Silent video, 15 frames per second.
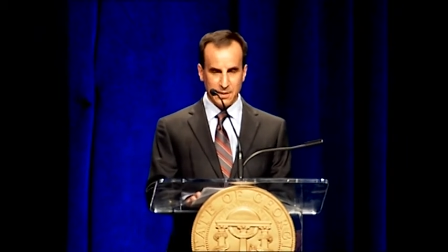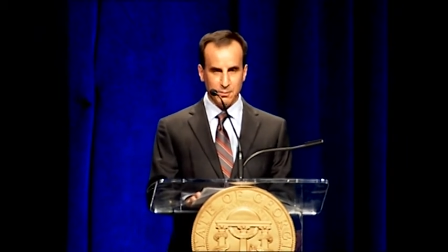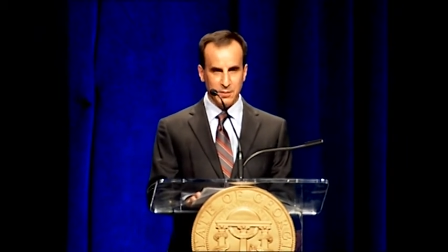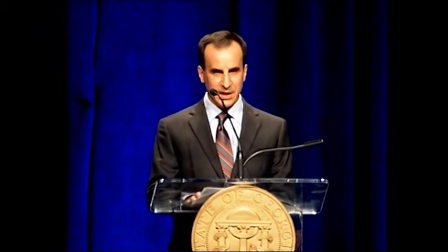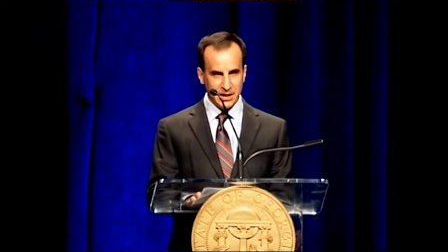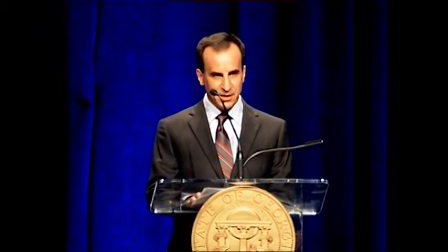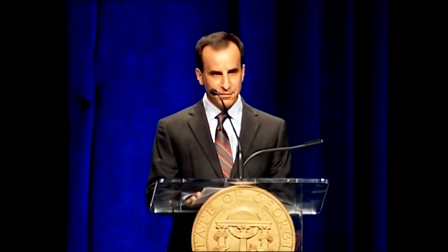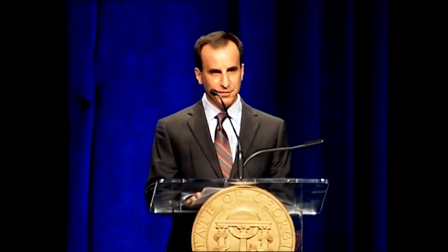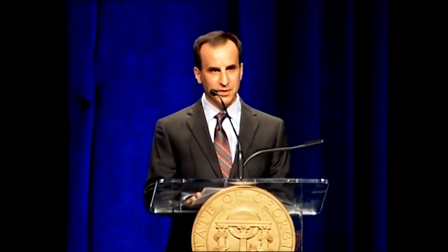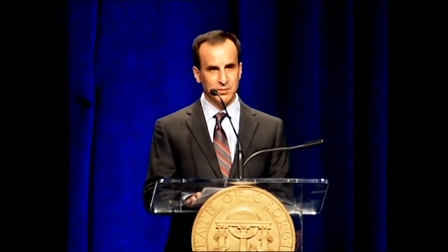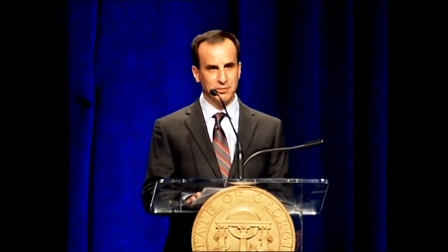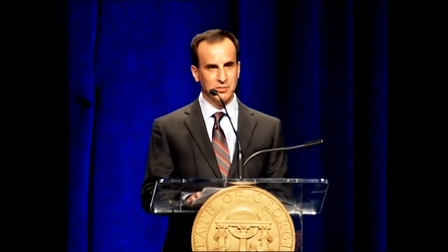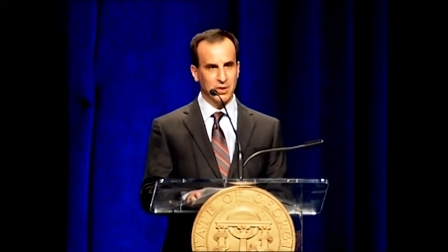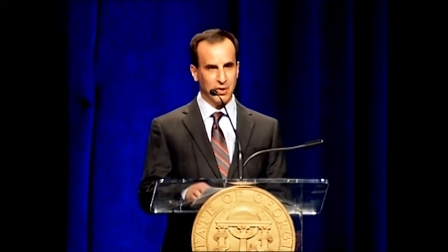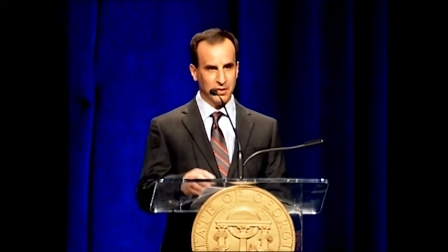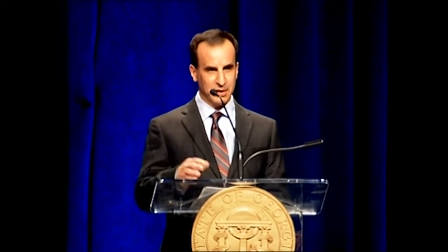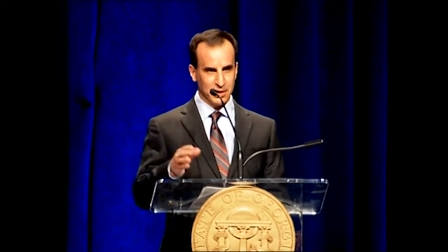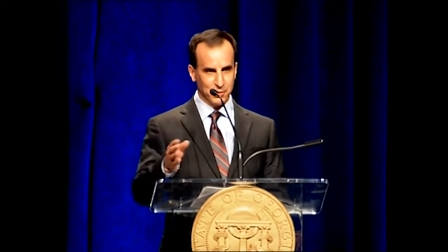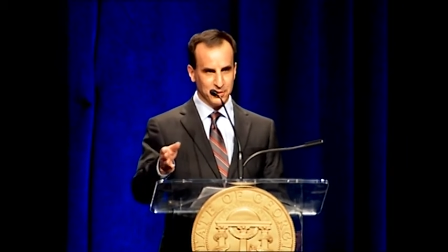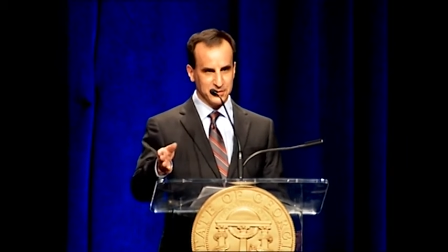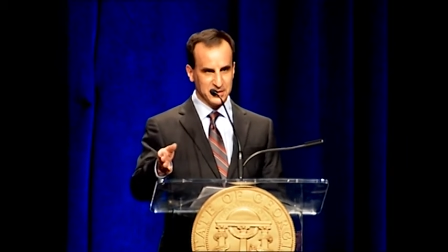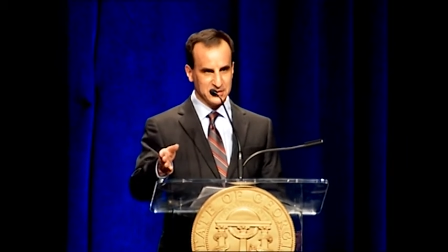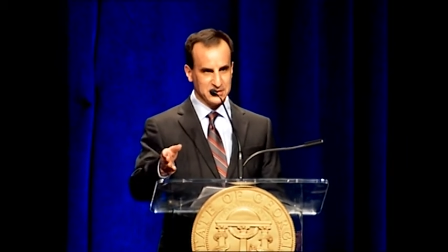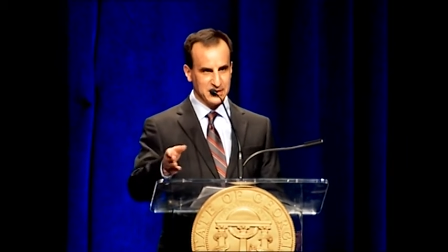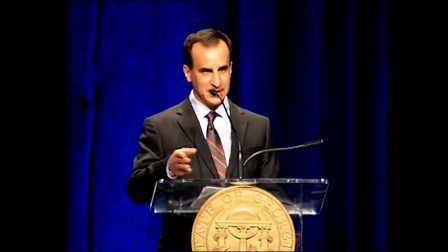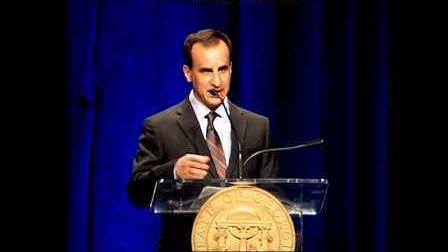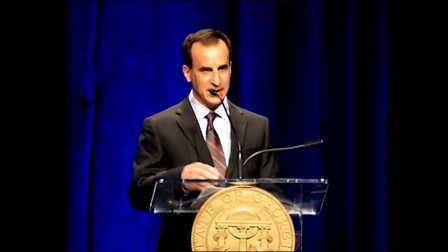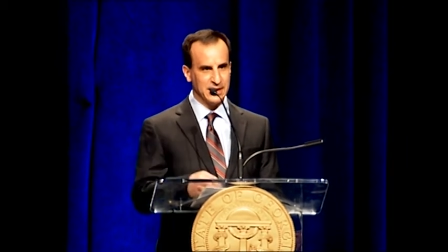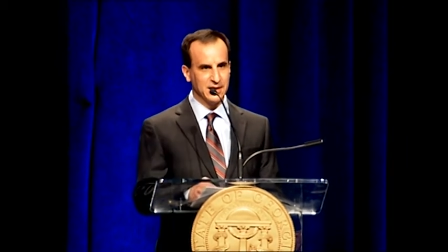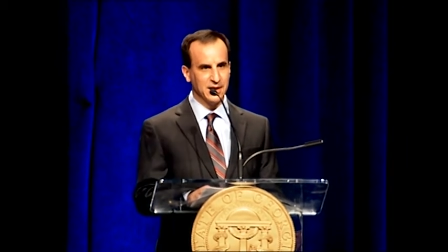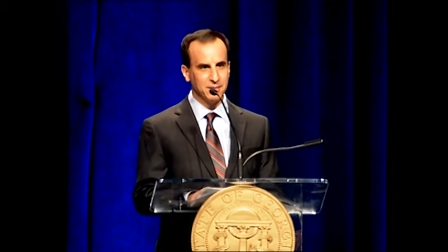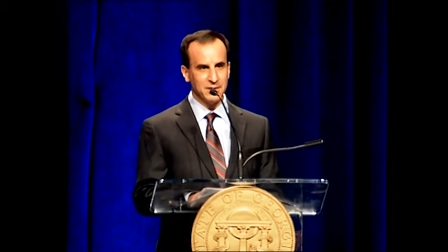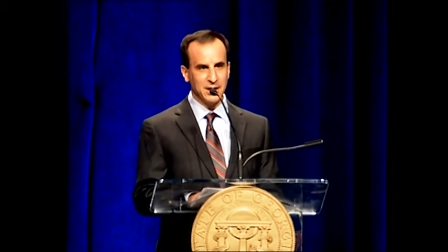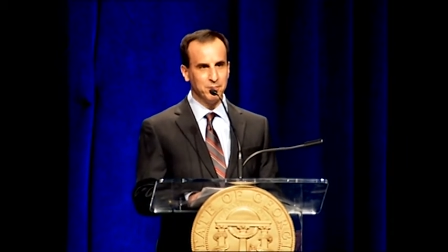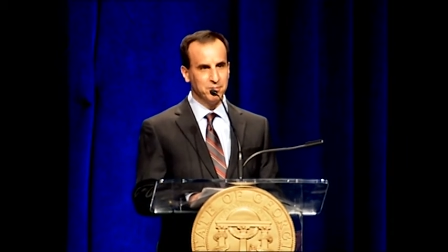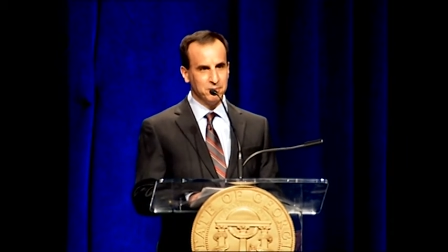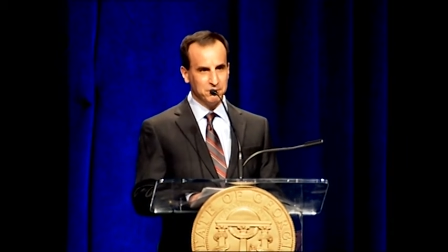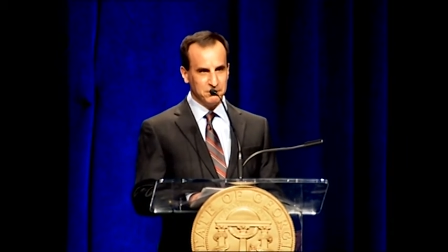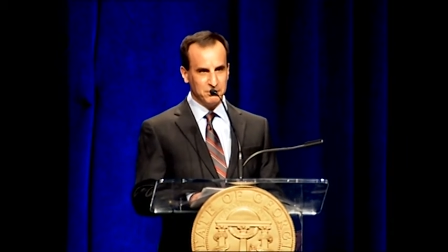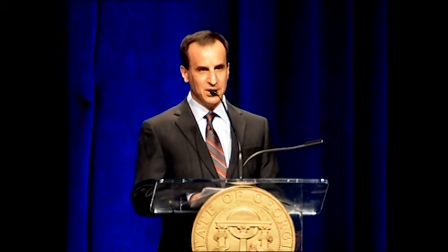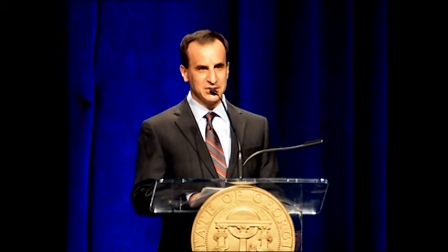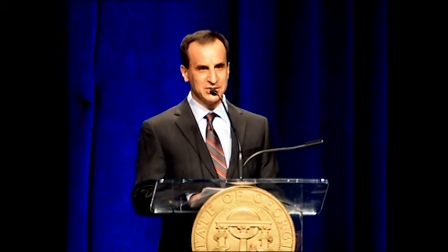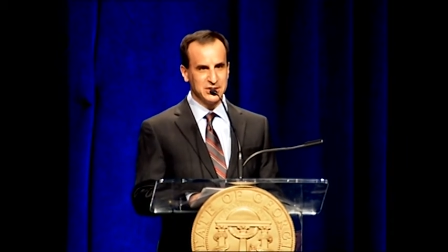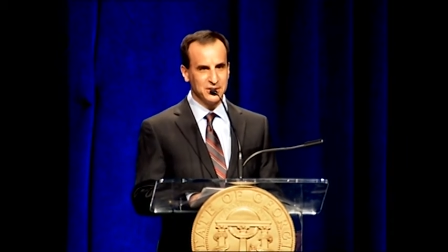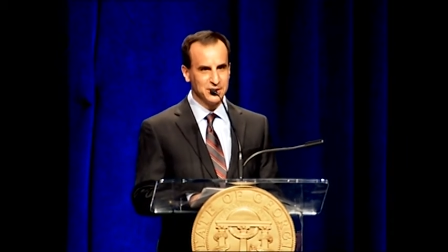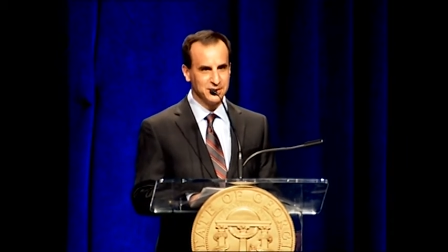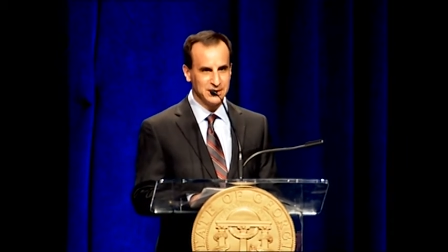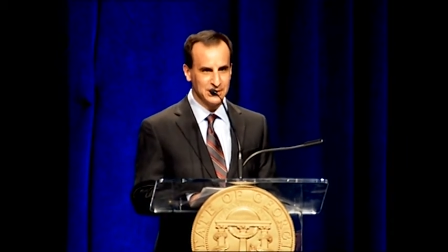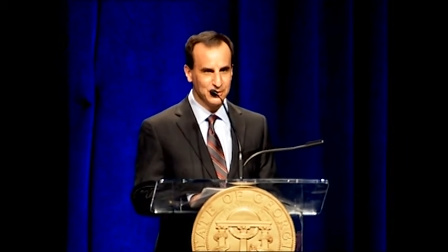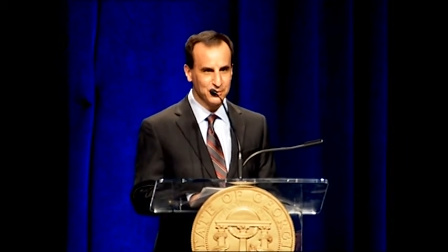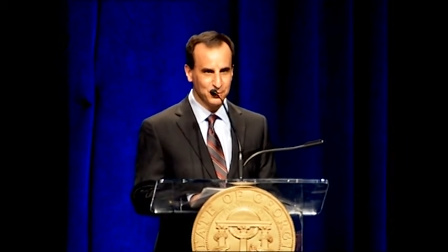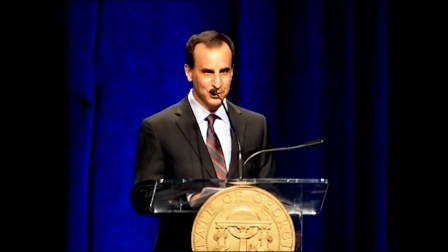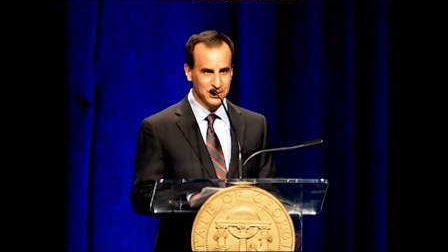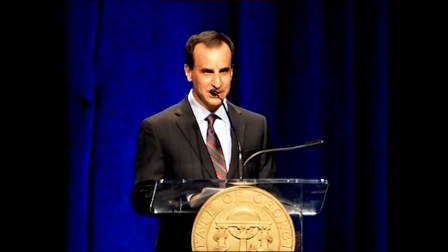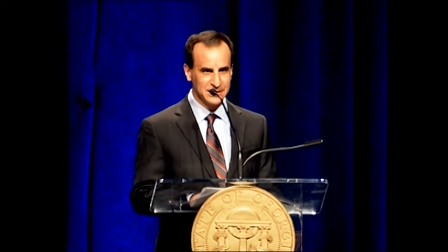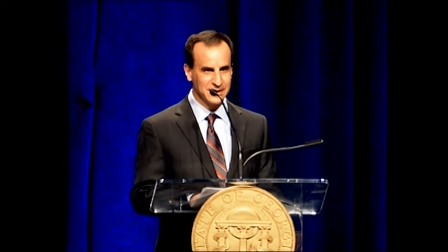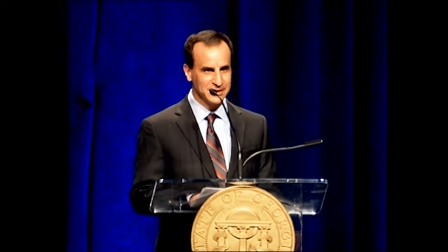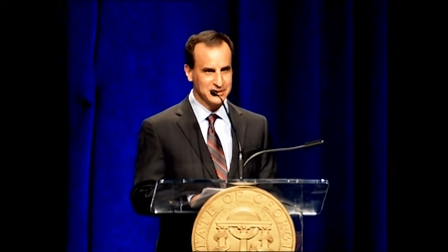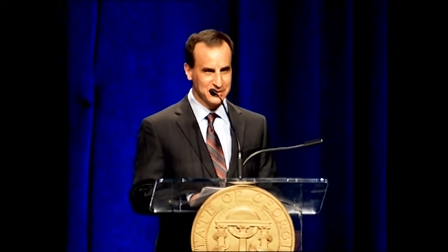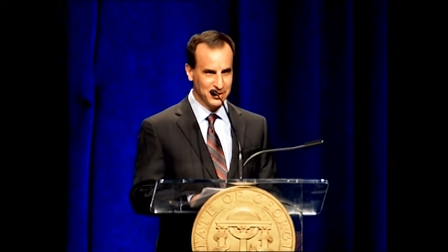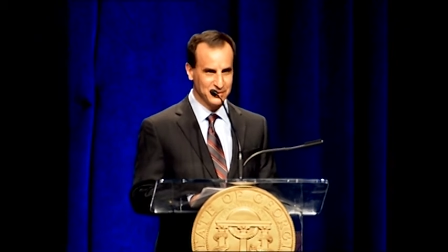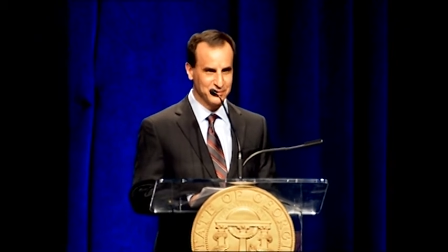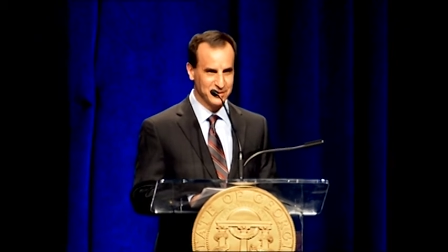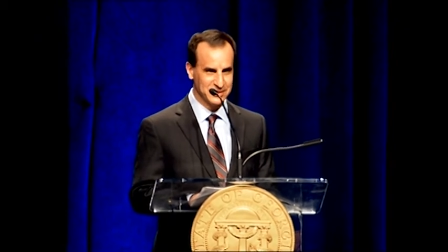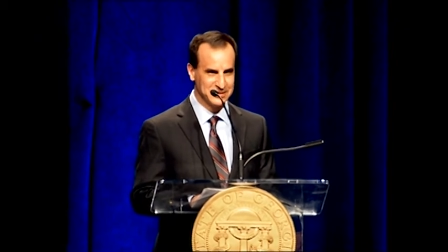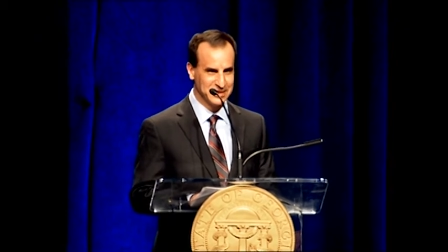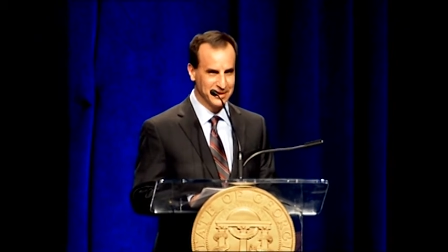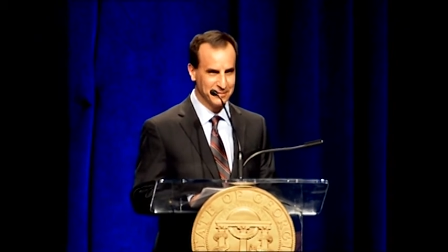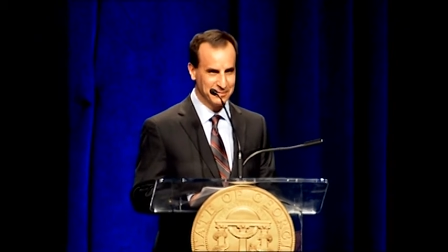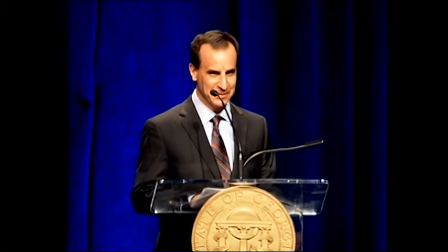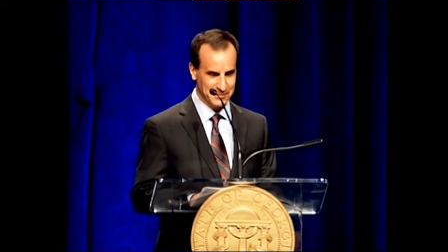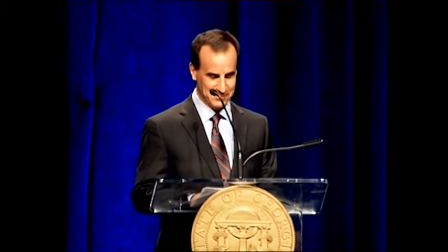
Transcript: Many of them are here with us today, and I, I must tell you, they look really nice all dressed up.